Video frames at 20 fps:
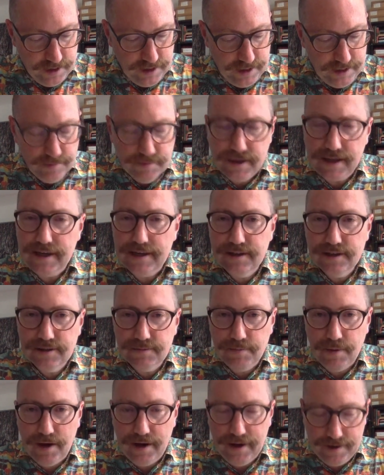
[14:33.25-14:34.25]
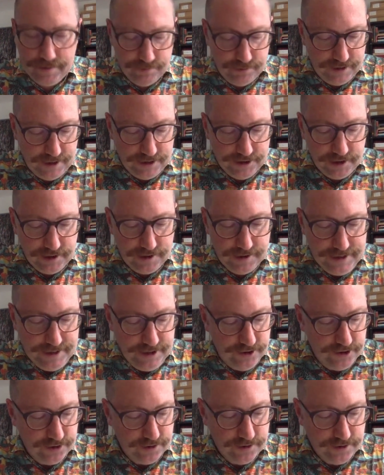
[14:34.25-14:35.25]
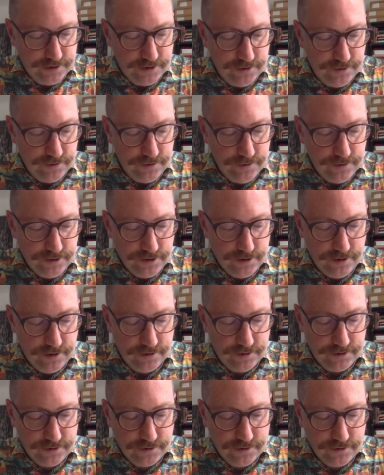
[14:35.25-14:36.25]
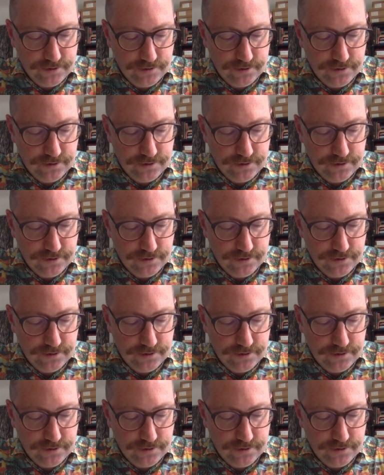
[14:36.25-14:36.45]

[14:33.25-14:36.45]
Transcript: He begins by pledging allegiance to Husserl's